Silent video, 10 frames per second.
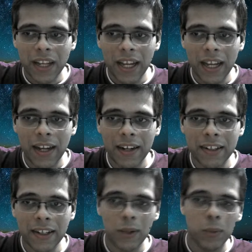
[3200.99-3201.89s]
And
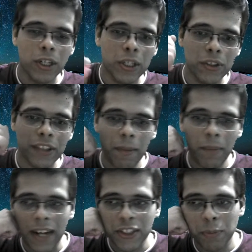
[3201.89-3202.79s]
what do you think
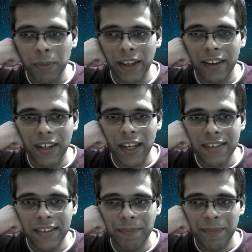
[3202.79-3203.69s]
black should play here, guys?